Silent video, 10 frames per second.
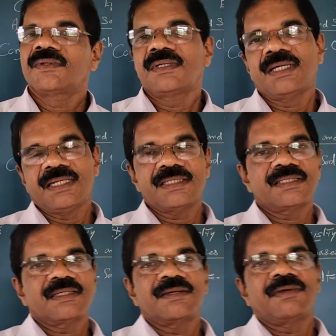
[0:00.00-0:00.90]
It is,
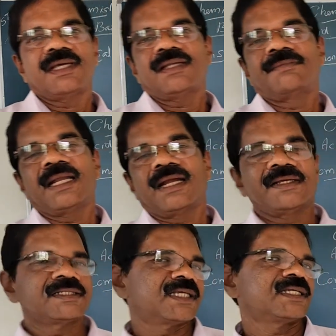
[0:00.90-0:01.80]
in Malayalam
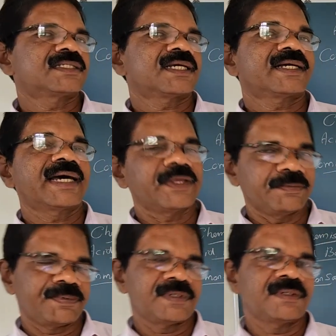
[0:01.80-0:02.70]
it says,
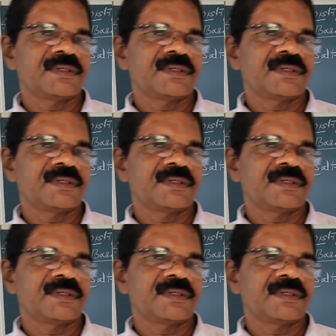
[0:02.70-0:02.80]
Kariyu.